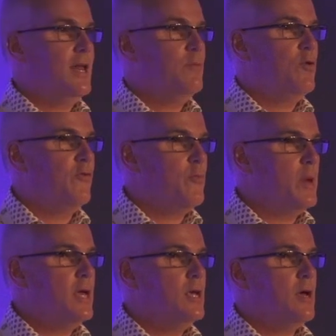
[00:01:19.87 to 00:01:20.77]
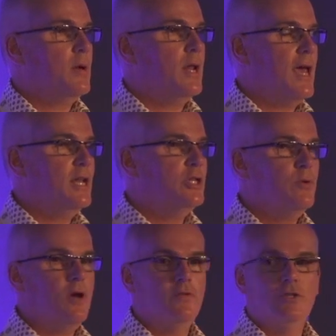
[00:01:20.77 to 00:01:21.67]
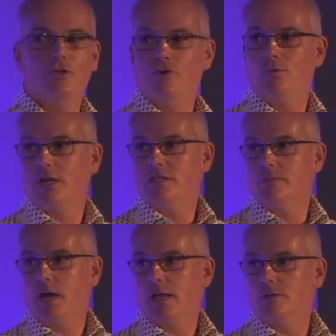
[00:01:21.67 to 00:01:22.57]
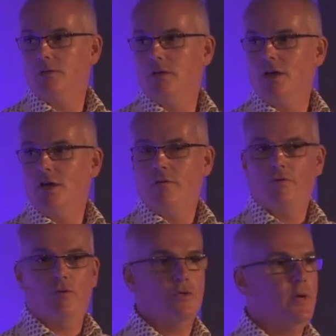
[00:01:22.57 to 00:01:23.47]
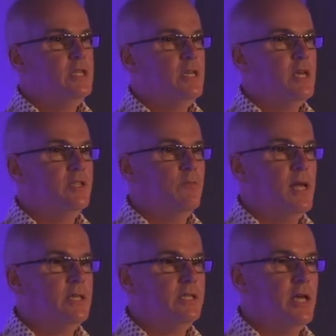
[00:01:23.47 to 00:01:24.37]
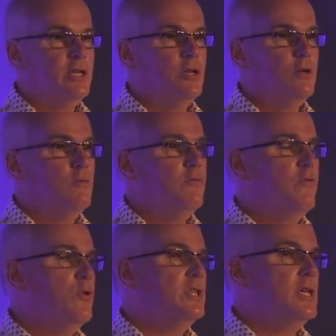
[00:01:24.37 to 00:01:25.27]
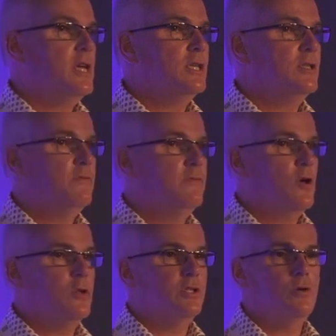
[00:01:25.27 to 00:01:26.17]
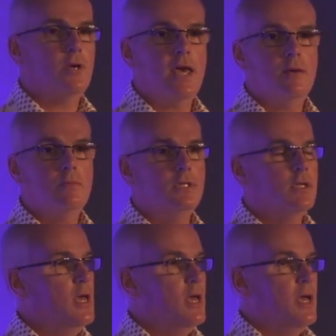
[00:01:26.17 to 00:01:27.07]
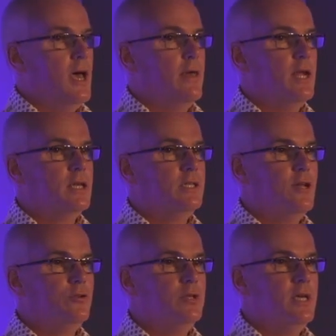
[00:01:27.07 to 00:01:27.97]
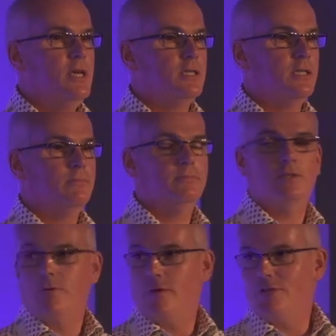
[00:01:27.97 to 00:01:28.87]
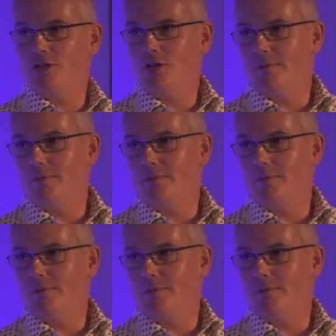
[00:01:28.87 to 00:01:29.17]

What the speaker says: any more from me, I'm going to hand you over to Michael for 20 years of PlayStation, 40 years of console games, and the next 100 years. So over to you.